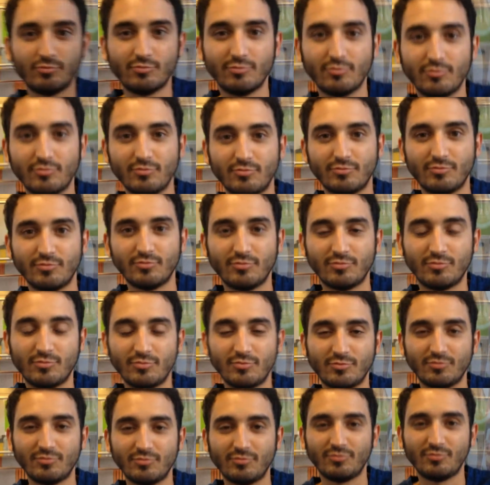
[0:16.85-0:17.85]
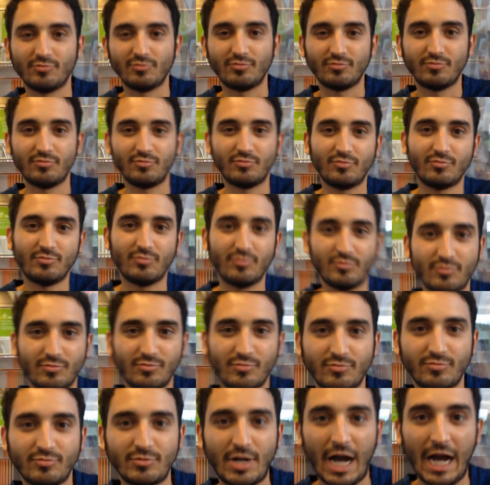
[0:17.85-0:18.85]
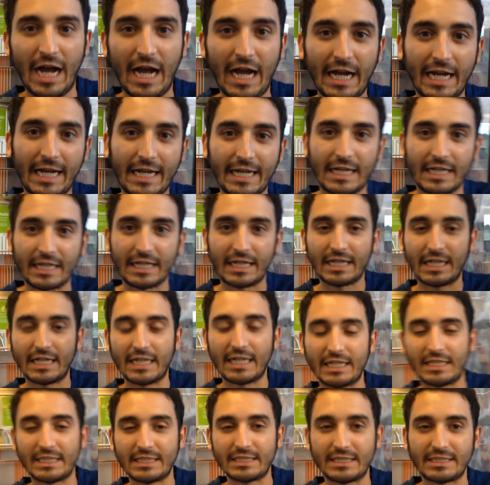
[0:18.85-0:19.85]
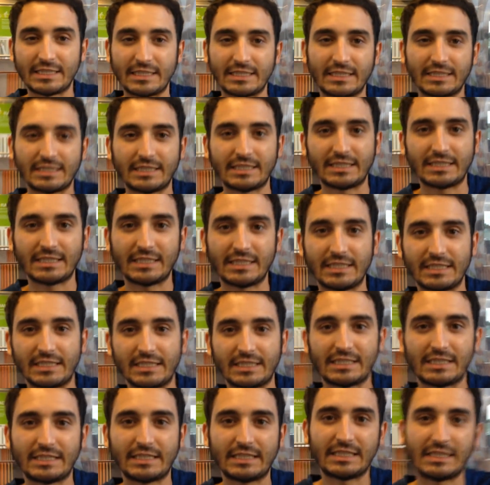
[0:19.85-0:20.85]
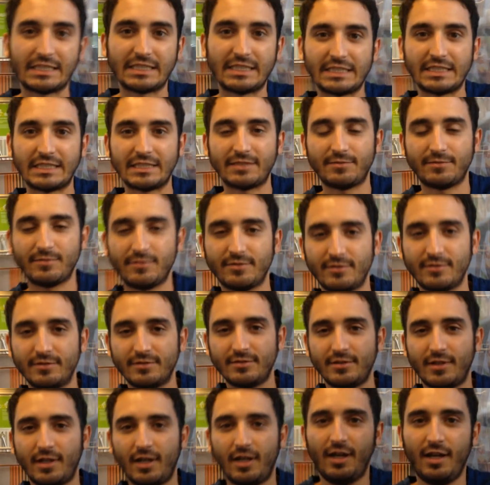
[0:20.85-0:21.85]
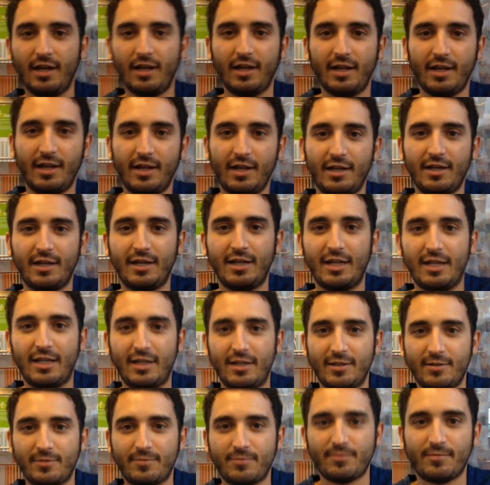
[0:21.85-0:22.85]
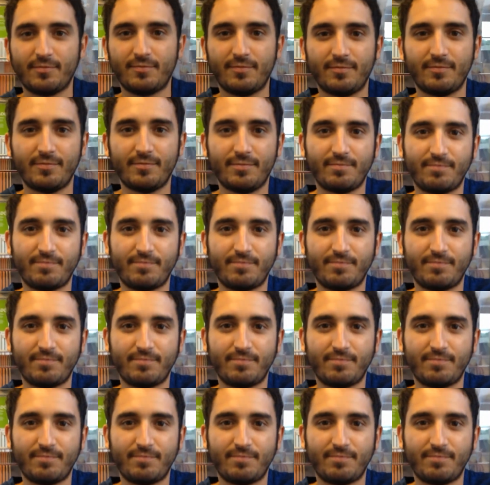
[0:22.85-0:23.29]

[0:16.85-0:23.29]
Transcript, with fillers: Oh, look, it's Eddie. Hi. Hey, this is the first time you've appeared on my videos without glasses.